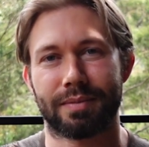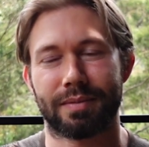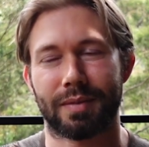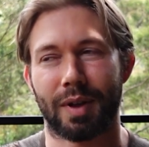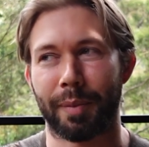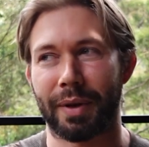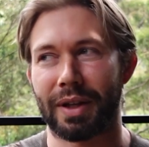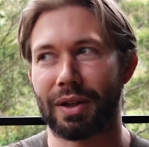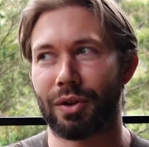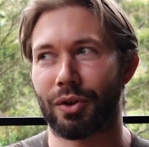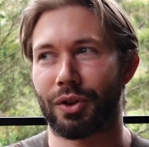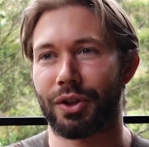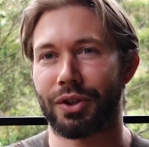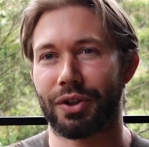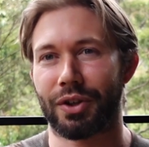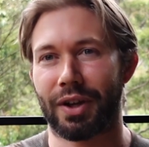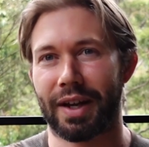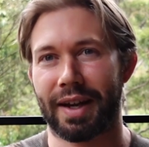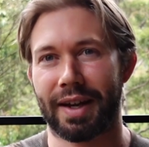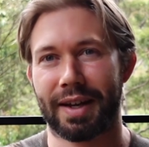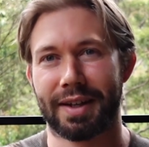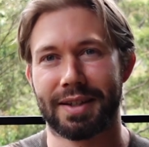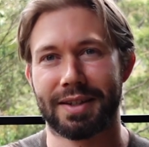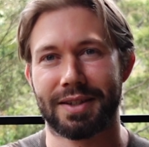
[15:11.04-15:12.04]
I mean, look at your
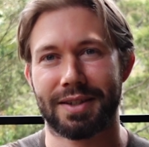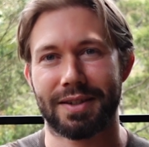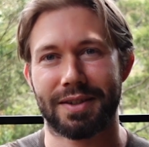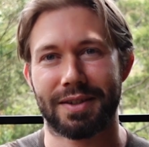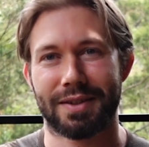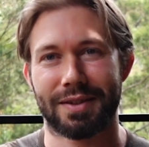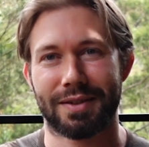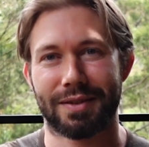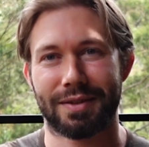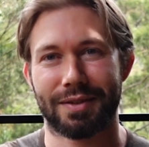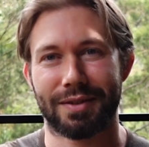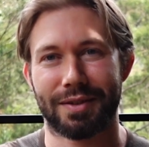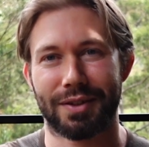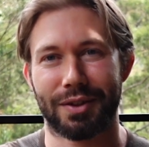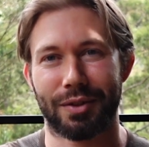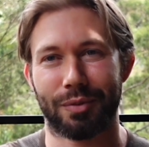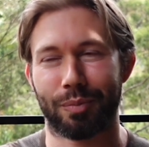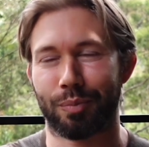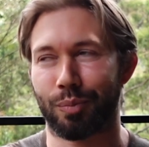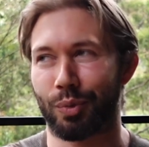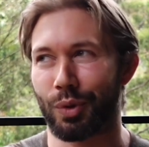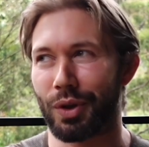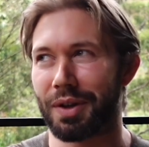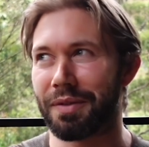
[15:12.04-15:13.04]
exes, your
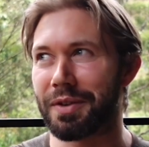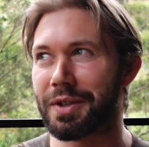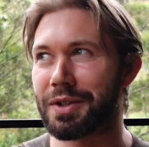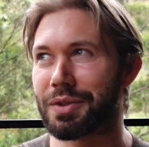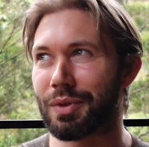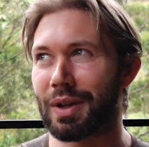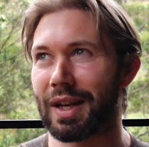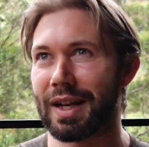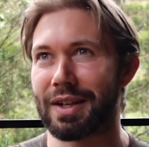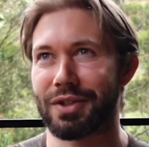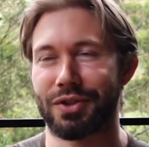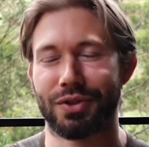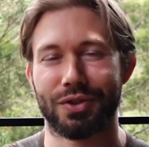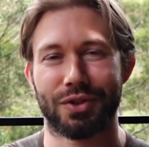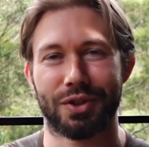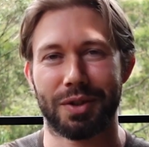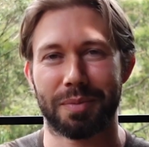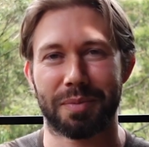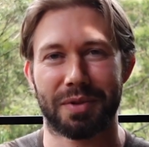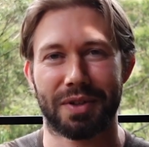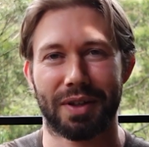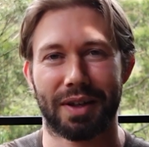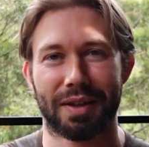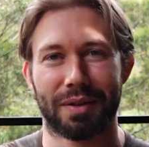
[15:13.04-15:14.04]
previous
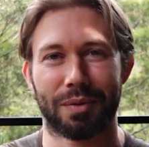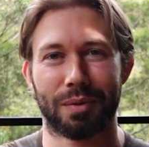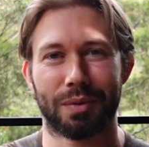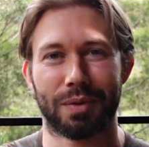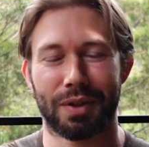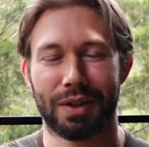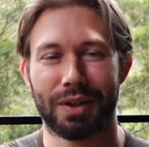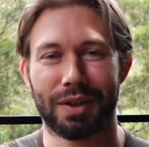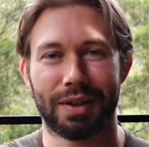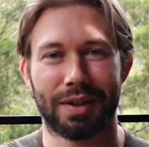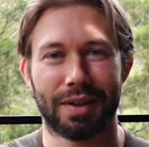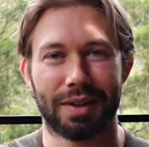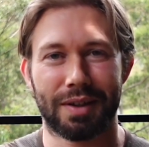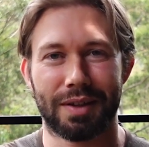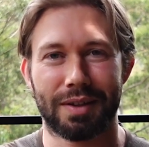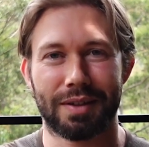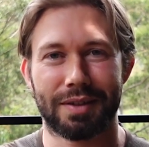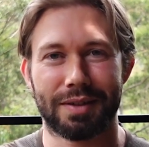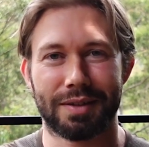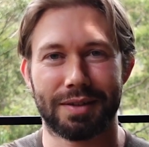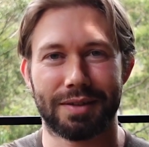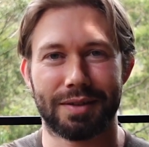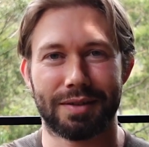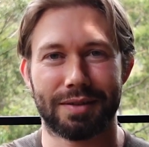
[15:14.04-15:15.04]
relationships. Like,
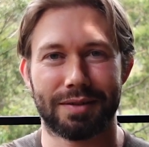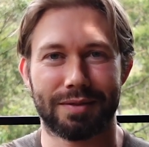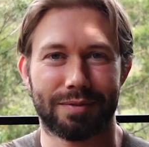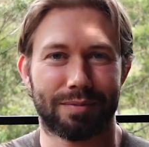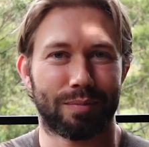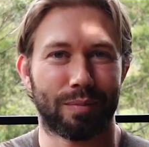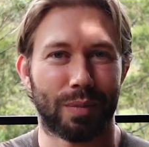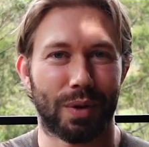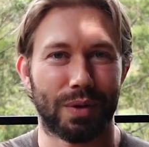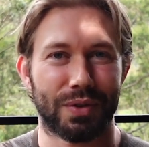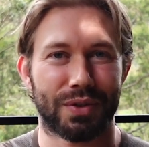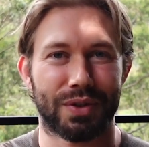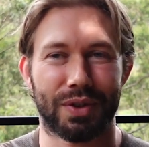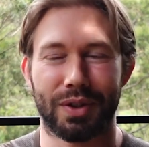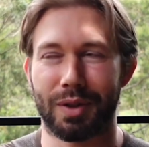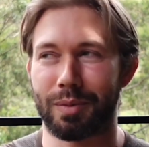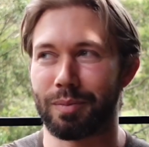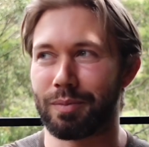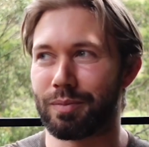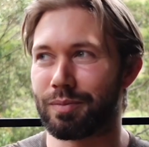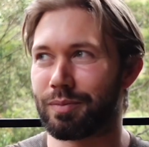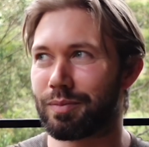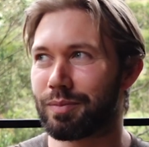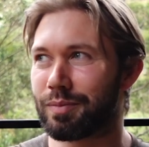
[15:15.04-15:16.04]
most of
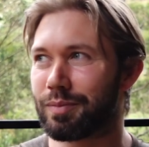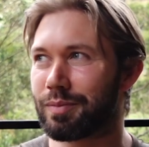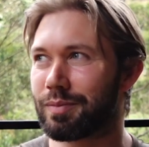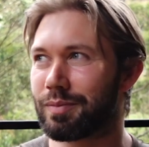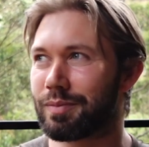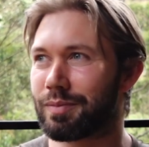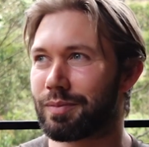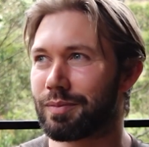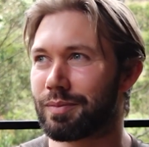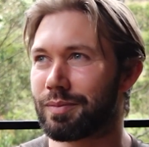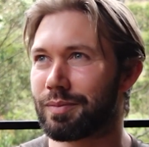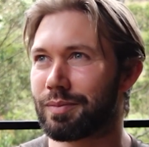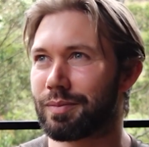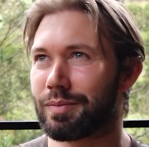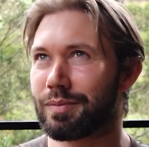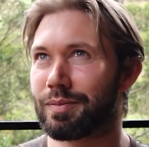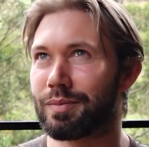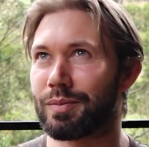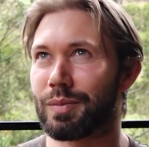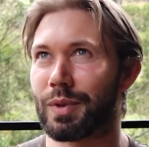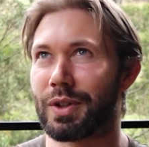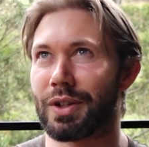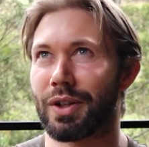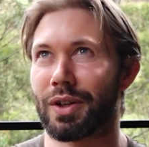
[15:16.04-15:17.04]
them
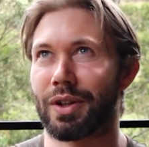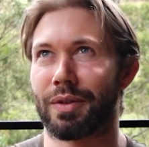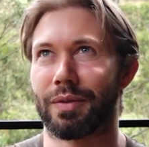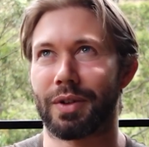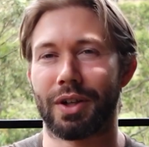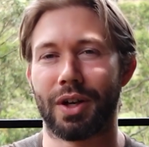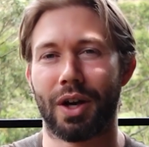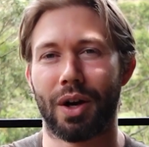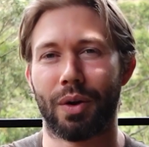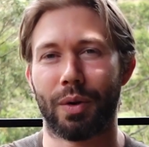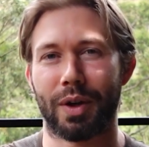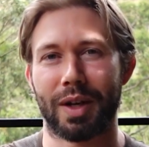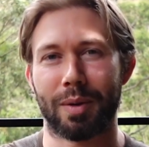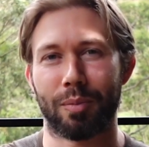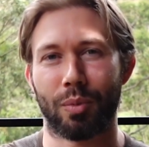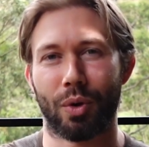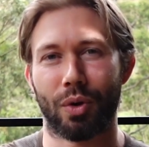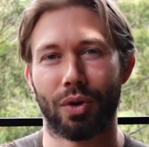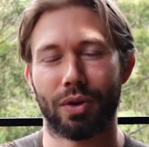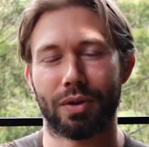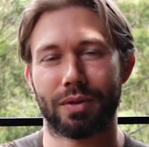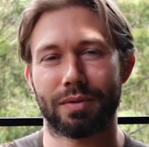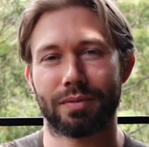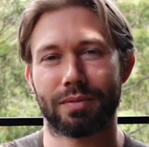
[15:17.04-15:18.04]
we don't even know
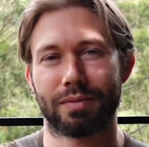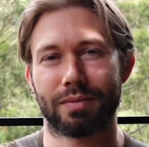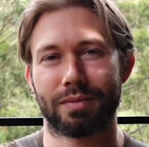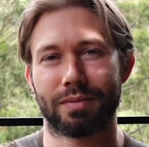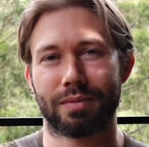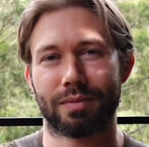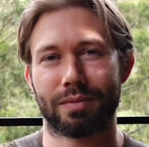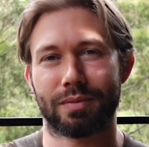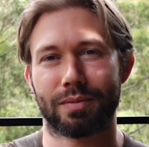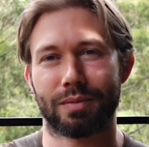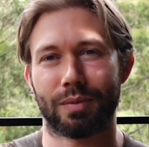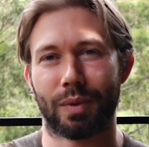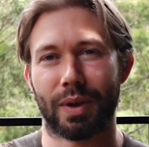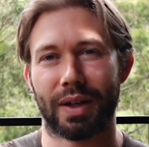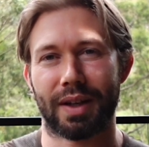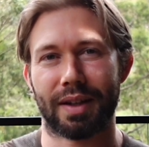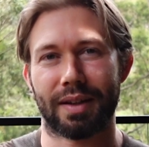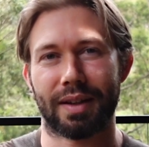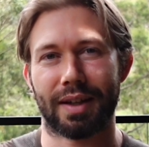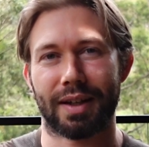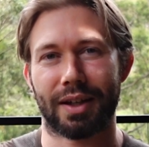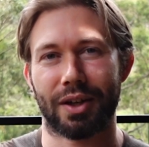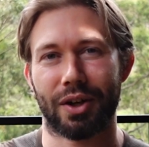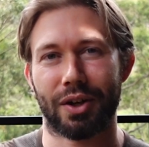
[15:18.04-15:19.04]
anymore. Where did
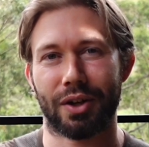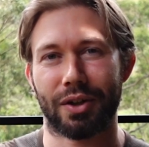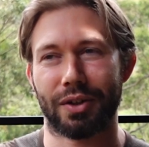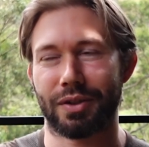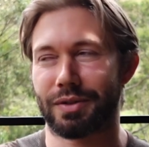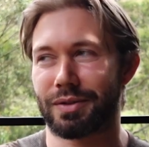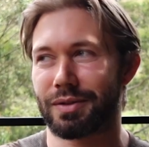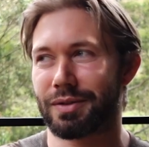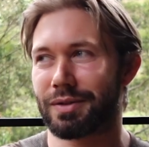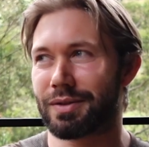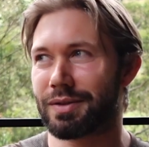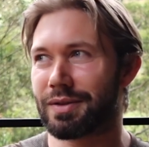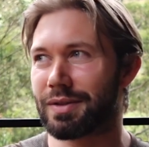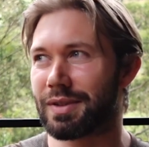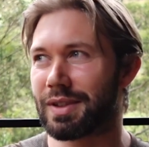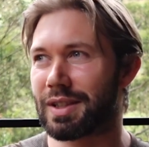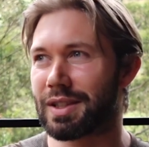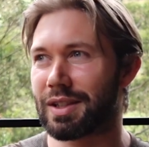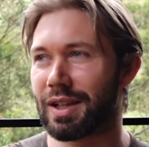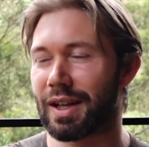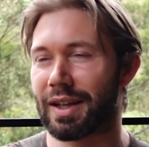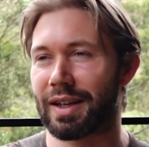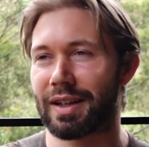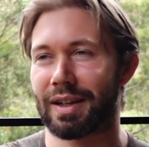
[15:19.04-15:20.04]
they go?
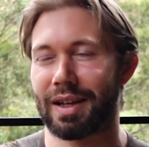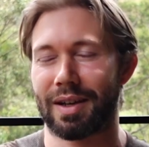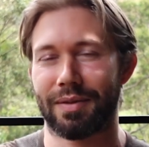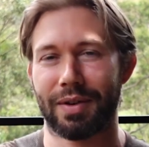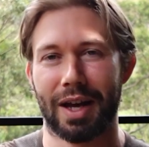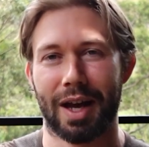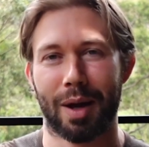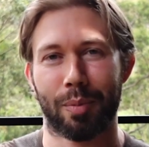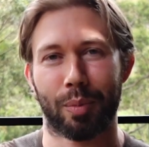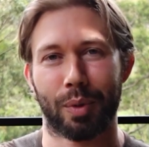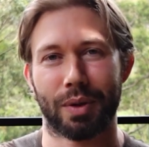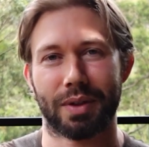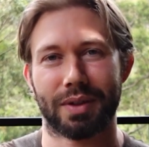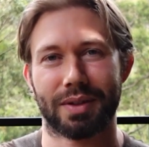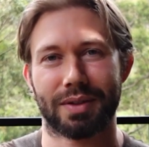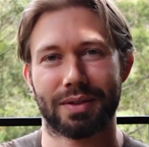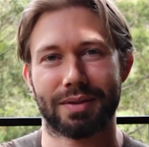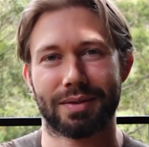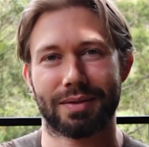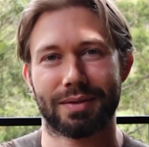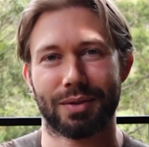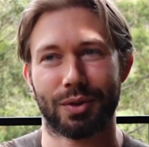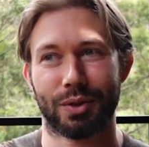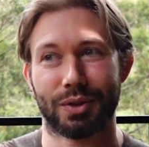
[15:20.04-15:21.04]
It's like it never happened,
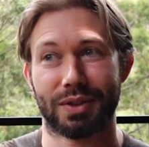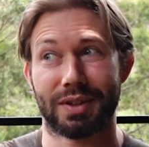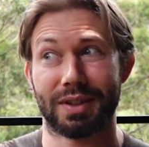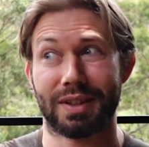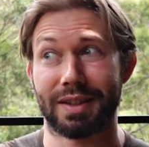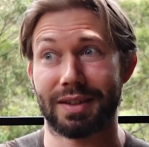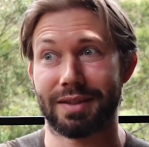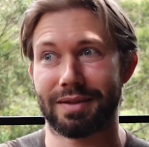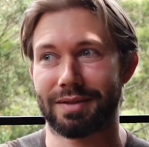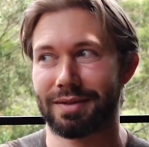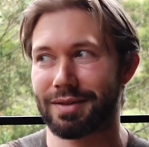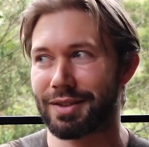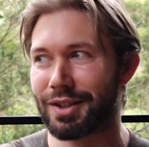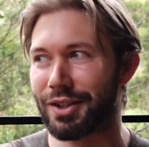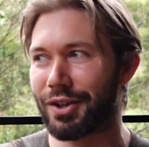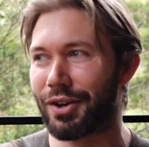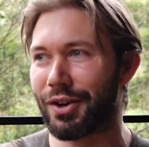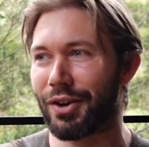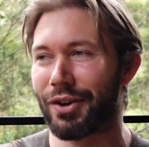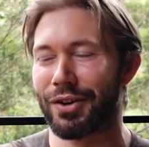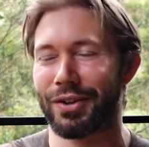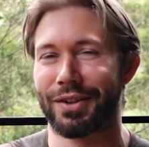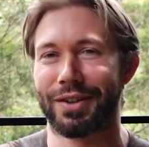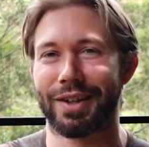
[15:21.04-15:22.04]
or did it? You
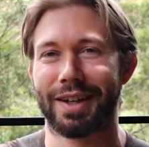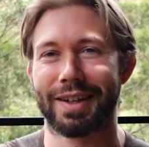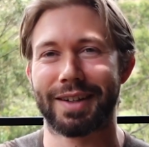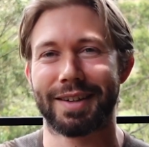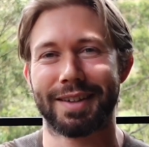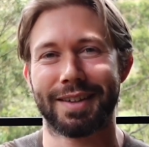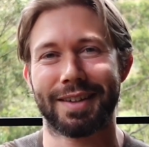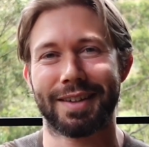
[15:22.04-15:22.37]
know, like.